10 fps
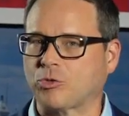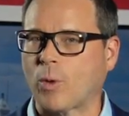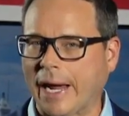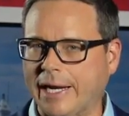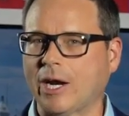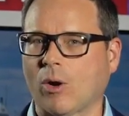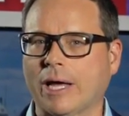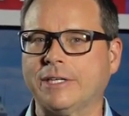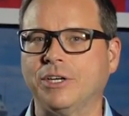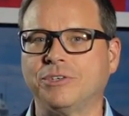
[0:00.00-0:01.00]
right here
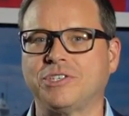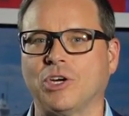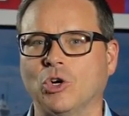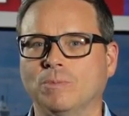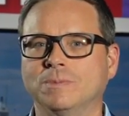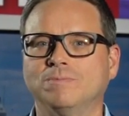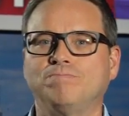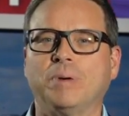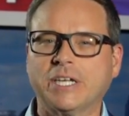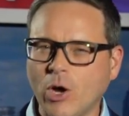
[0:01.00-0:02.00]
on YouTube,
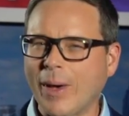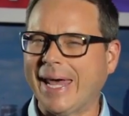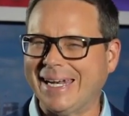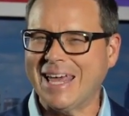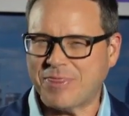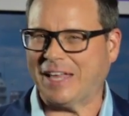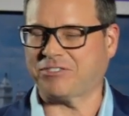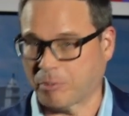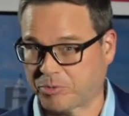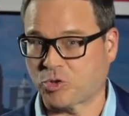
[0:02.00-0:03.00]
but go ahead and hit
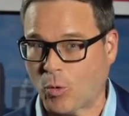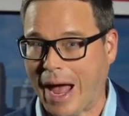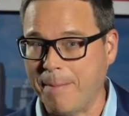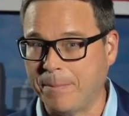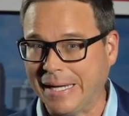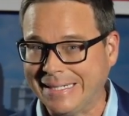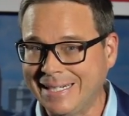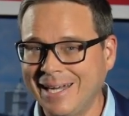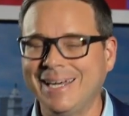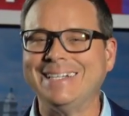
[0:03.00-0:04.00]
that subscribe
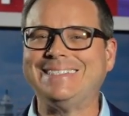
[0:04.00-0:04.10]
button